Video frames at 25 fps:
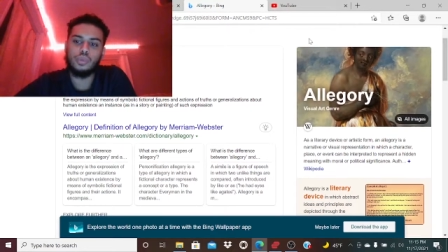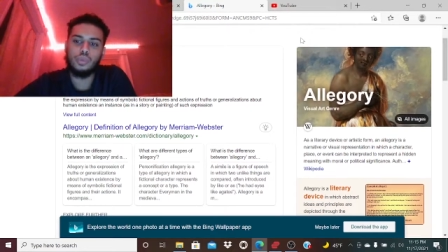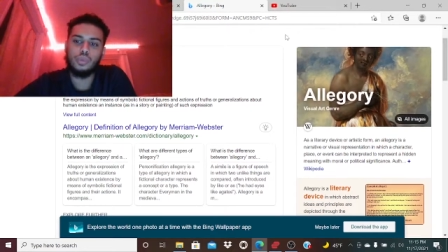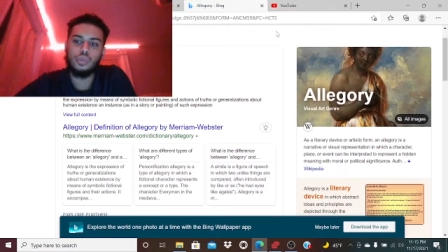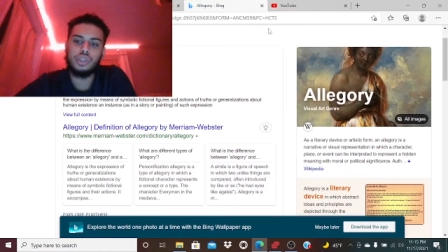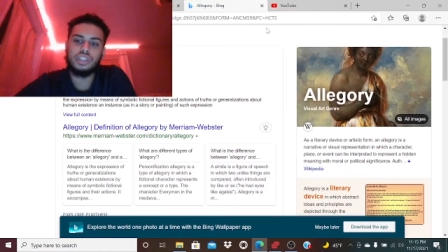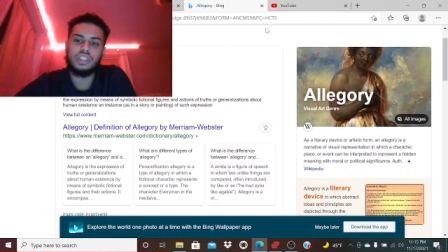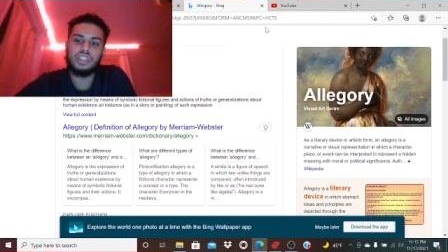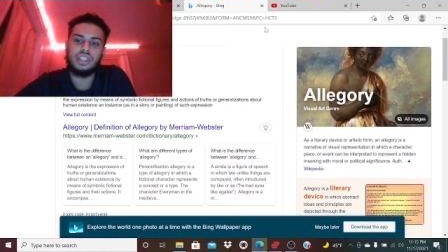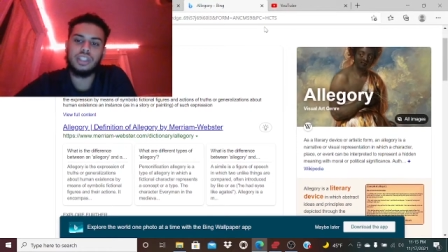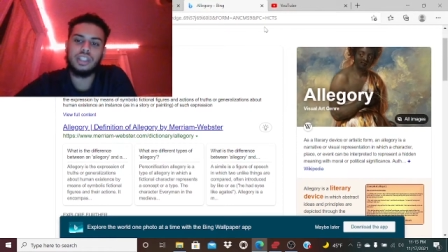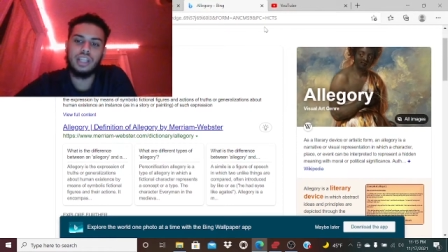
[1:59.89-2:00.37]

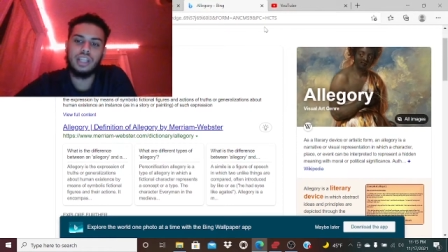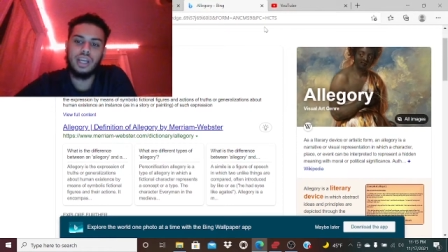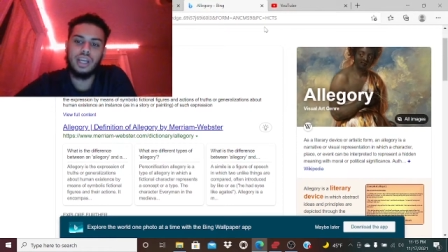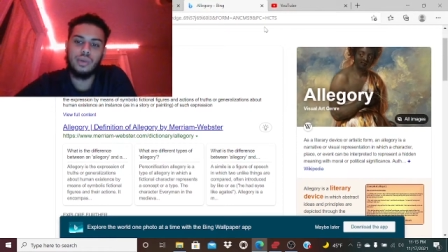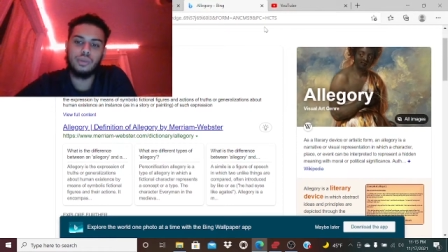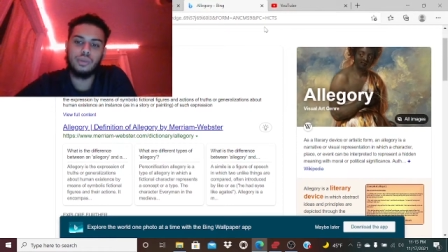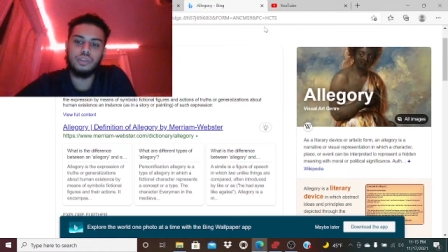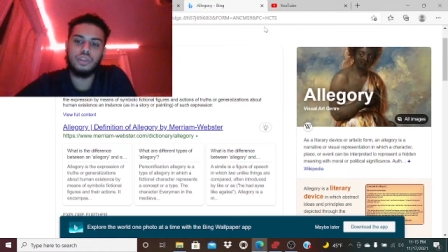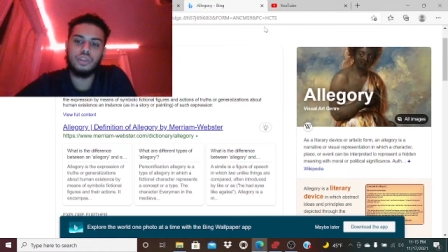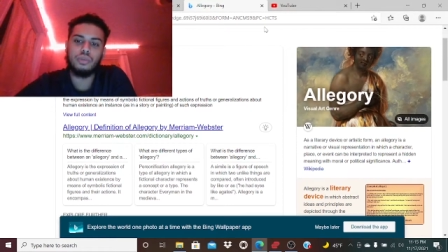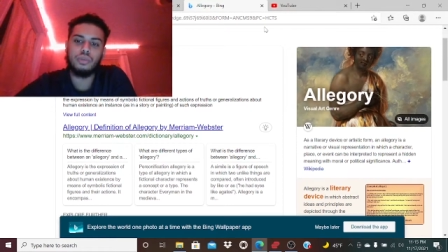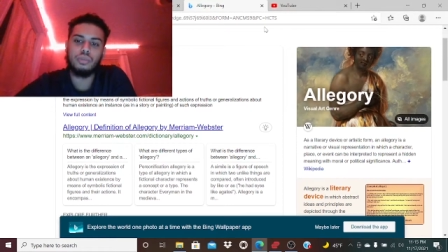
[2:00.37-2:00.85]
which a
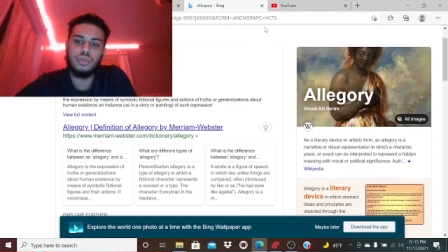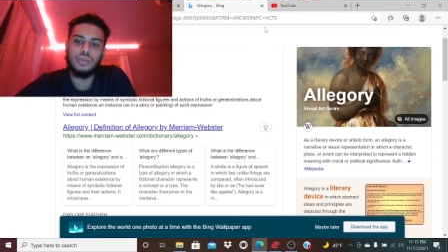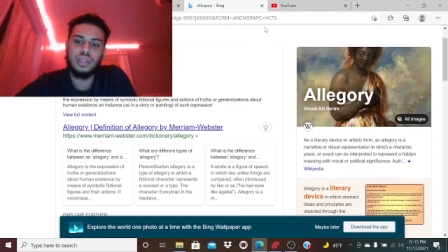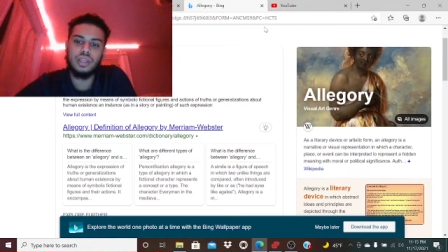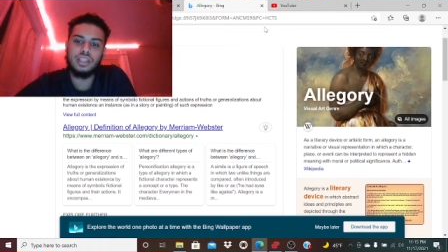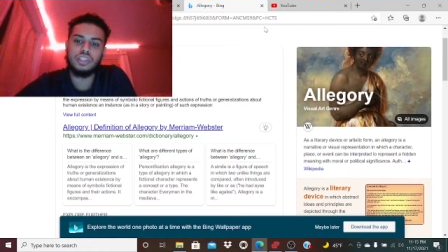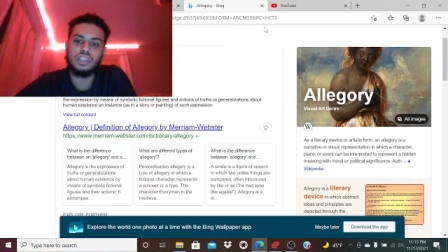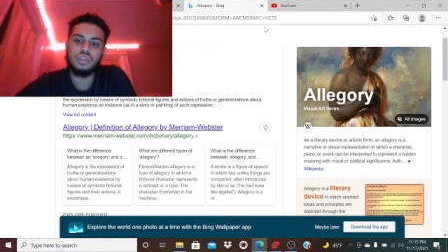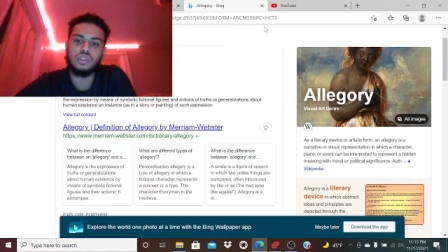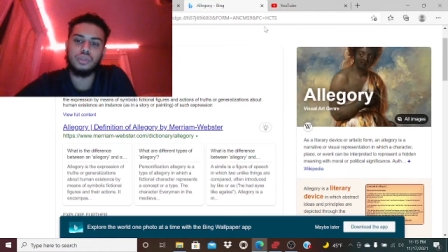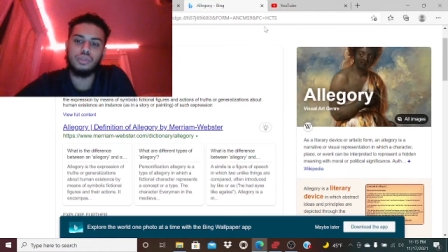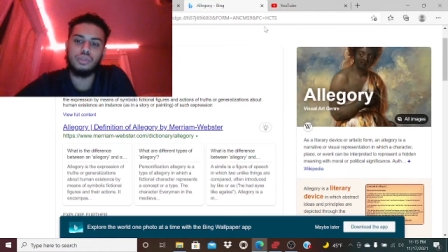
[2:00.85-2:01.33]
character,
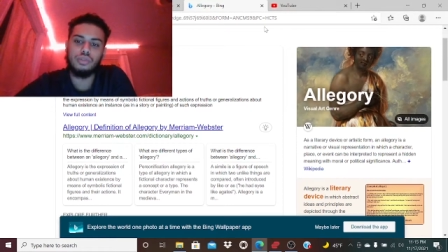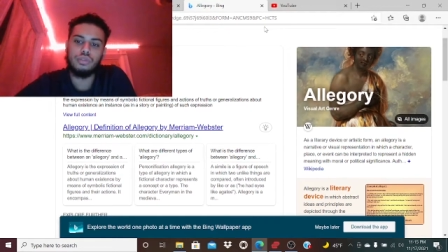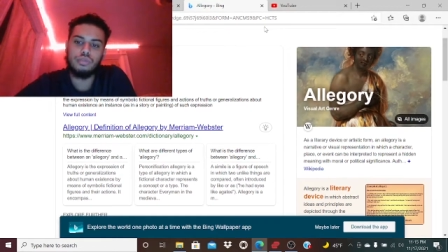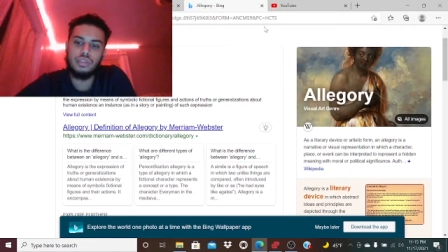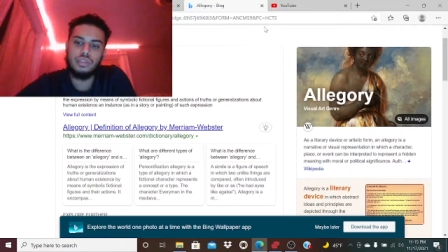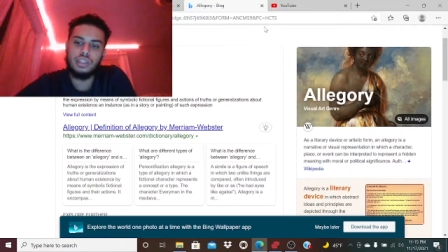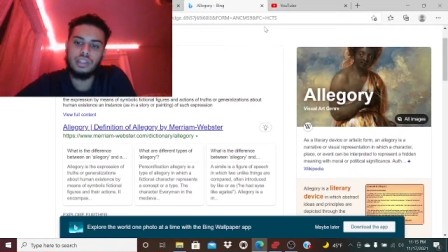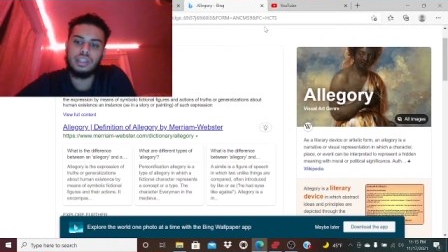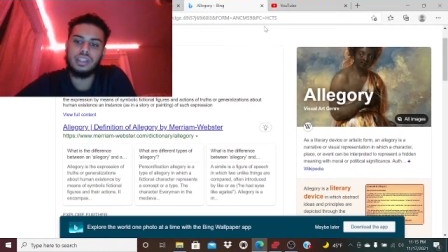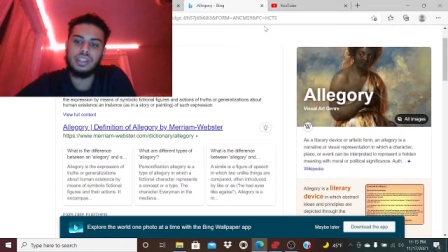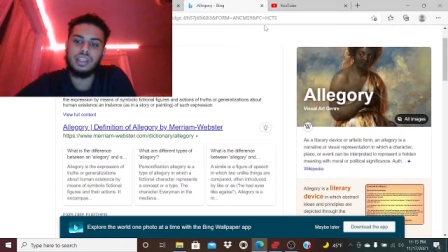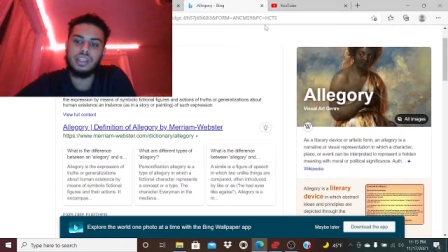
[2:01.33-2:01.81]
place, or
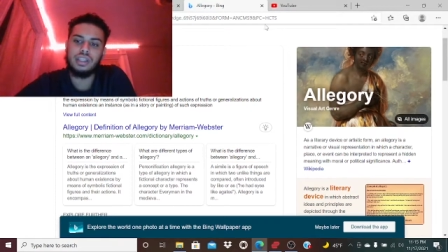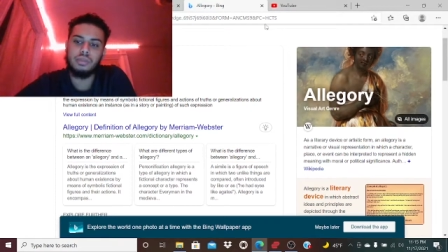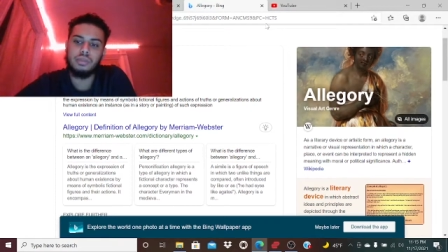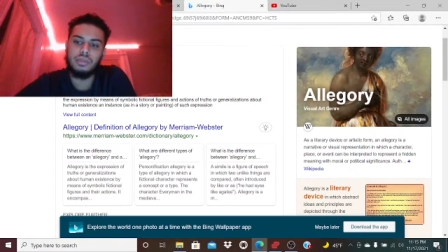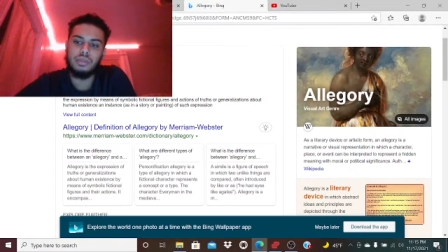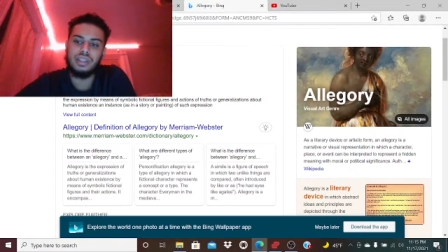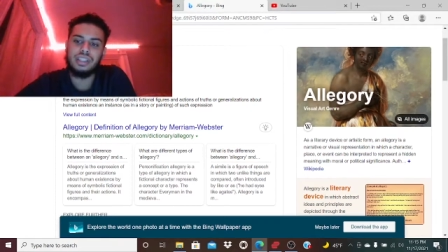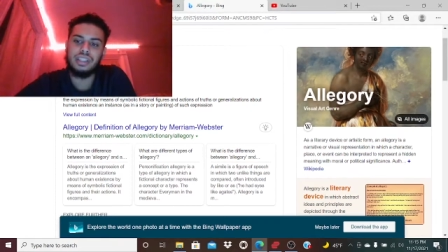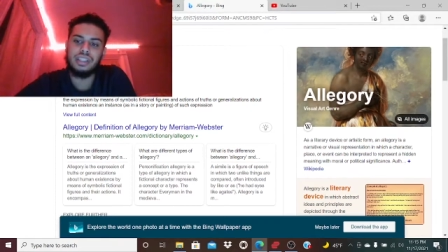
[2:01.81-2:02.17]
event can be